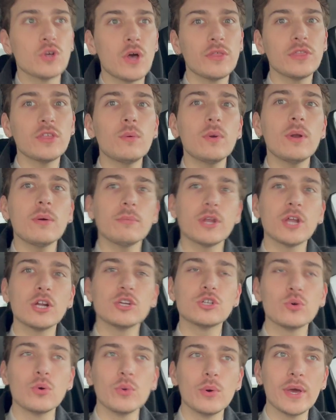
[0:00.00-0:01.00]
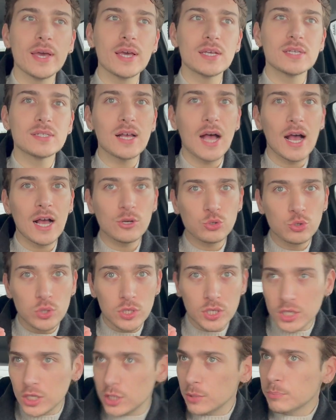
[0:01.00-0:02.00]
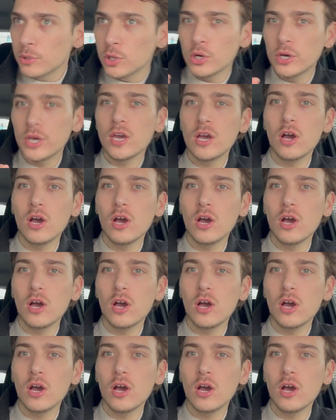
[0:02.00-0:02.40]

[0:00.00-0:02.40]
I think what I'm gonna do is actually keep looking